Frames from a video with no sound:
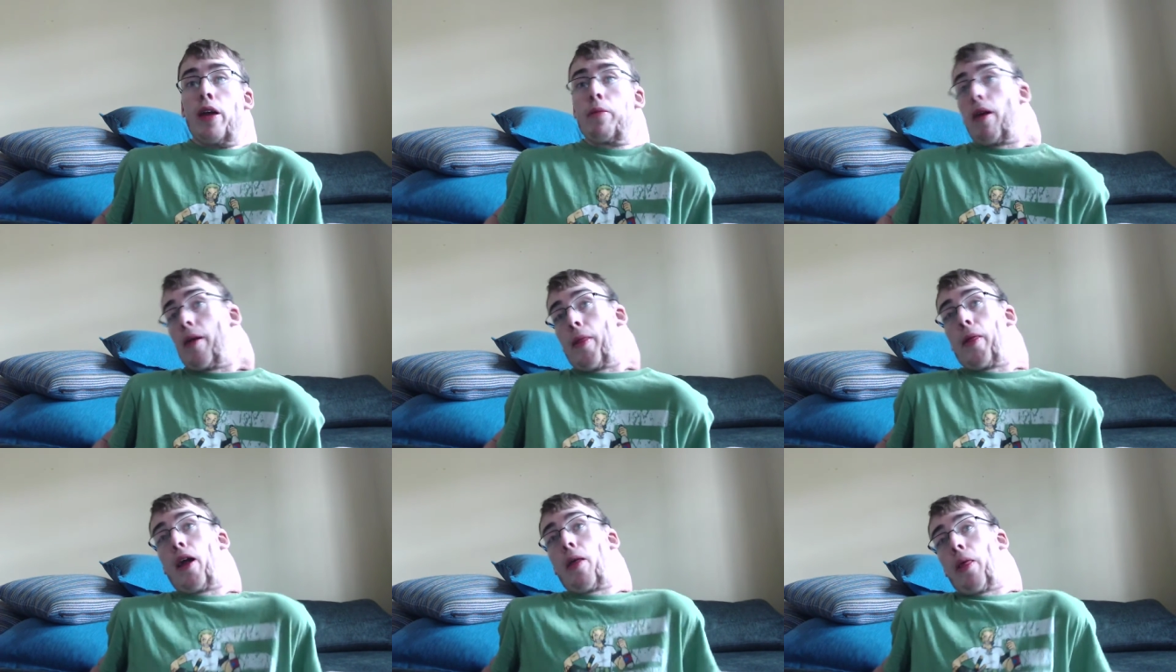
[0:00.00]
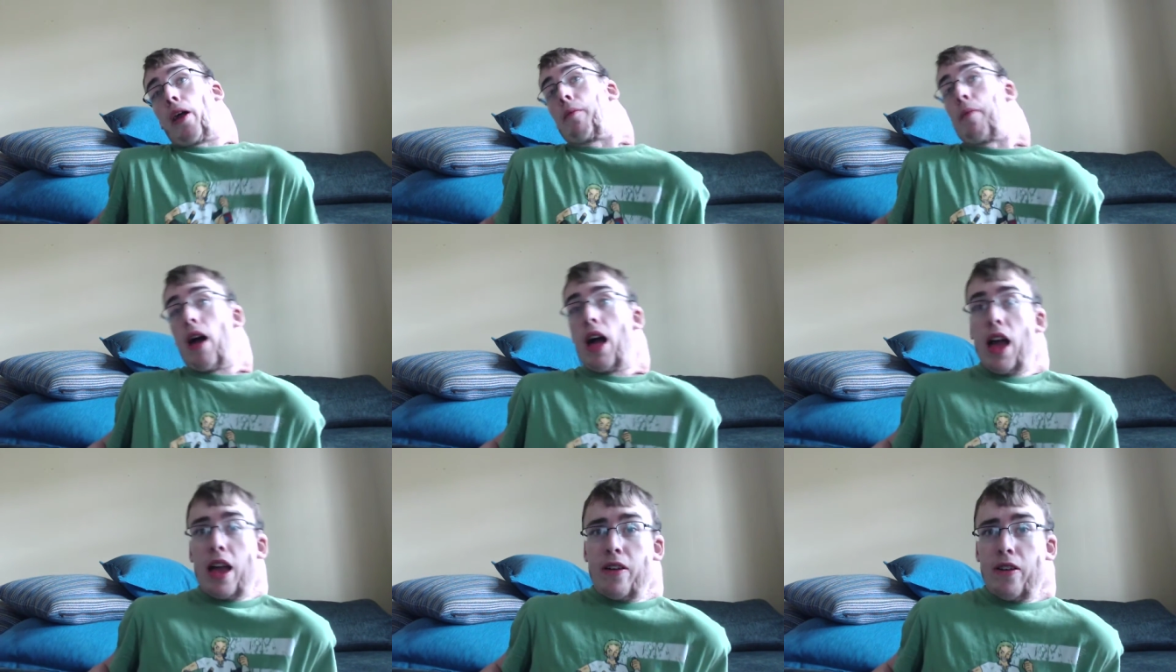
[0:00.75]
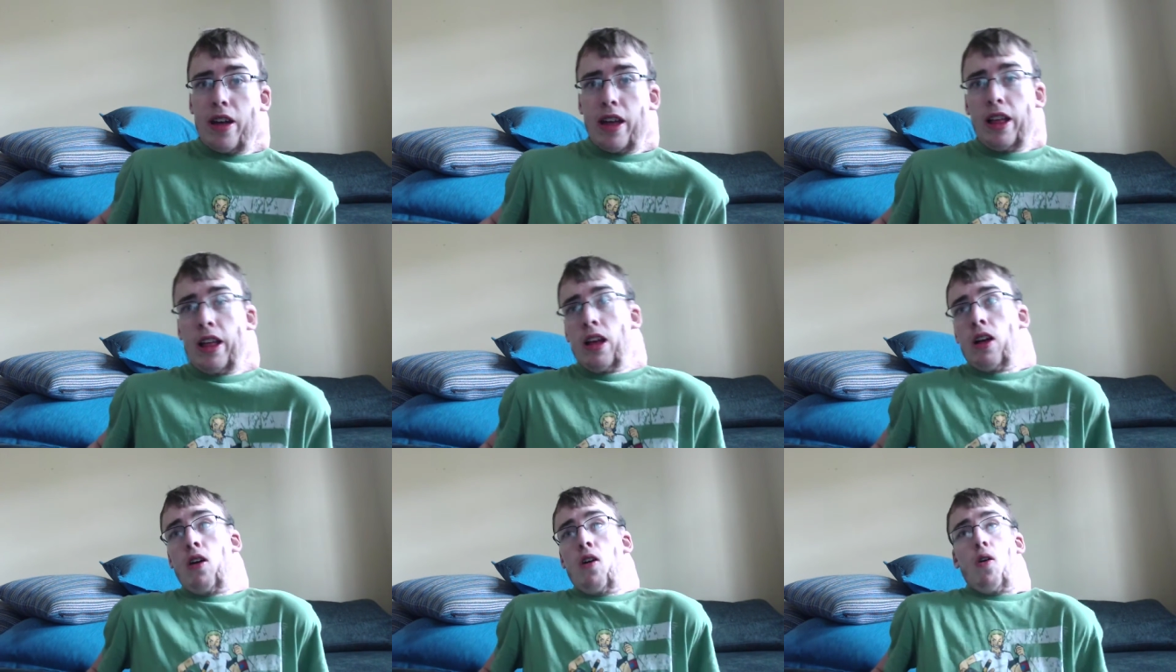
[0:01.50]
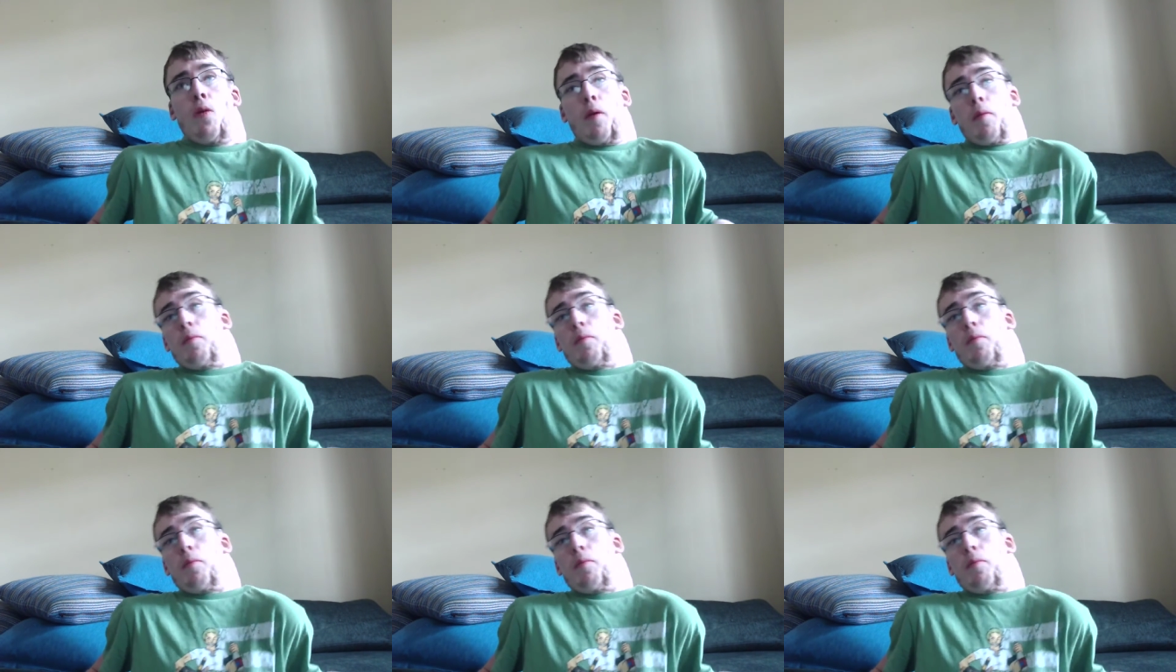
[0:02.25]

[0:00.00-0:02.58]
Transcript: and maybe become like a pirate or a